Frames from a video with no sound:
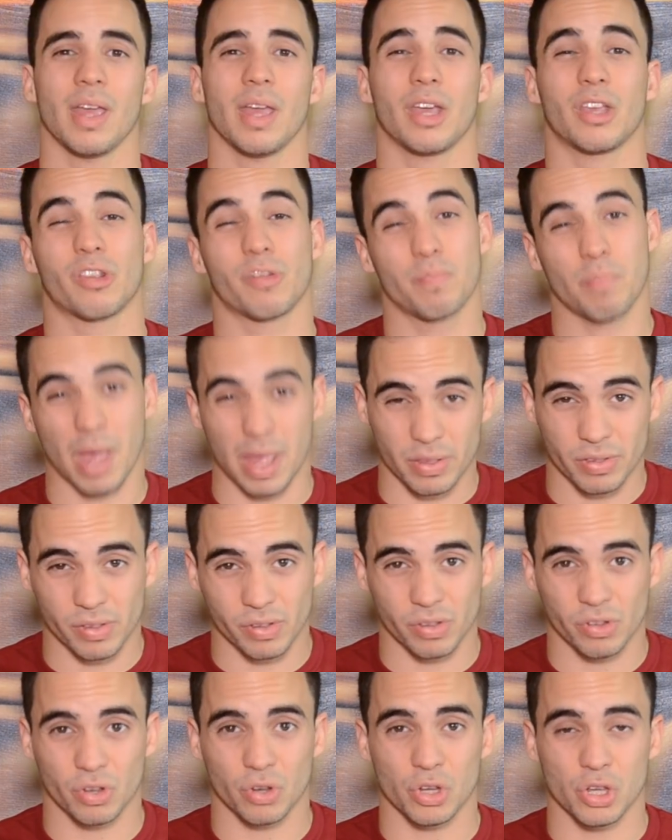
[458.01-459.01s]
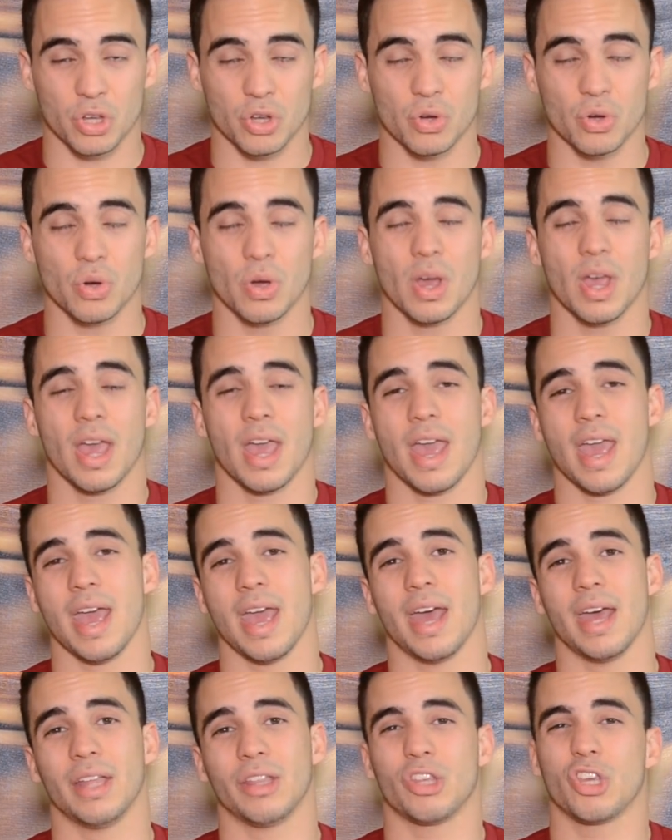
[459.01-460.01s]
expenses to you,
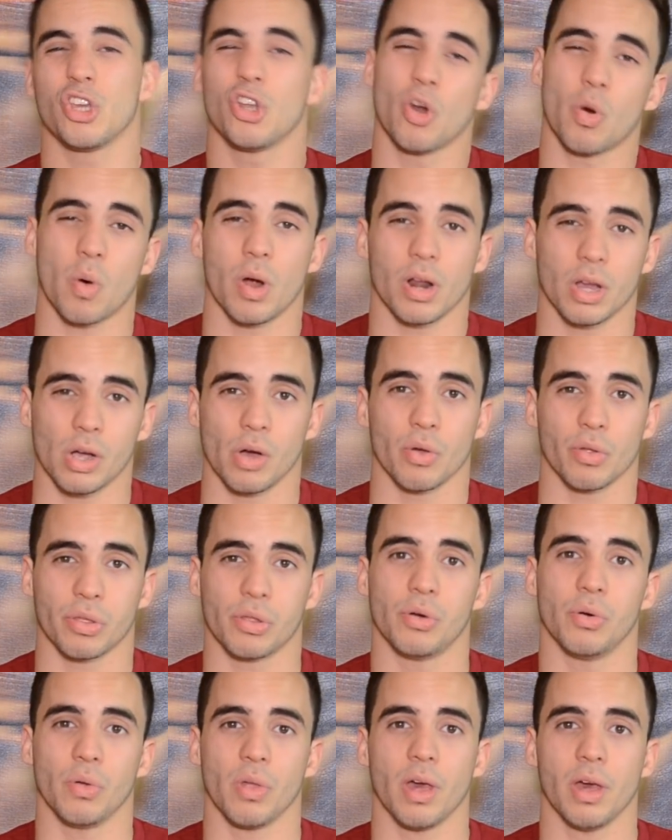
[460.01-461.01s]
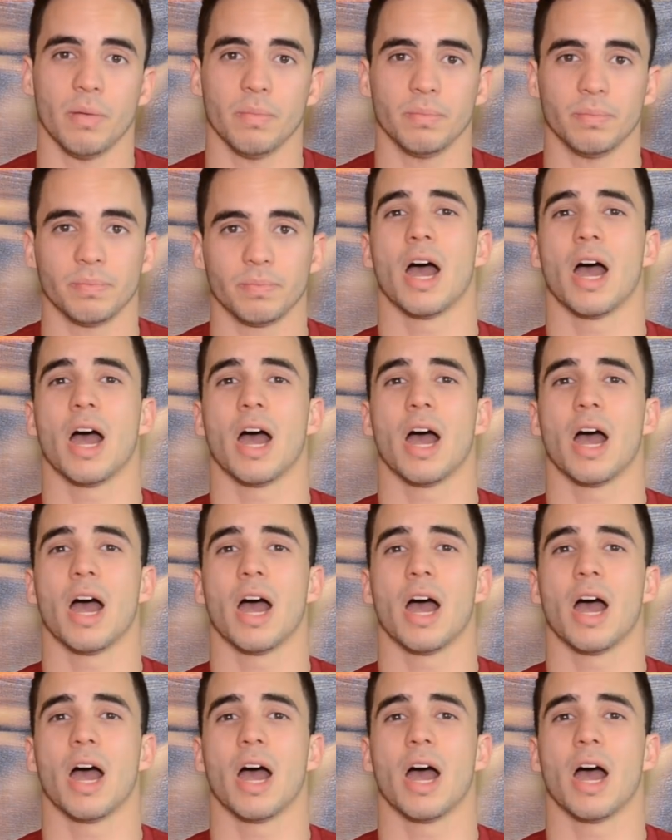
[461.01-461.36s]
and you don't want to go through that.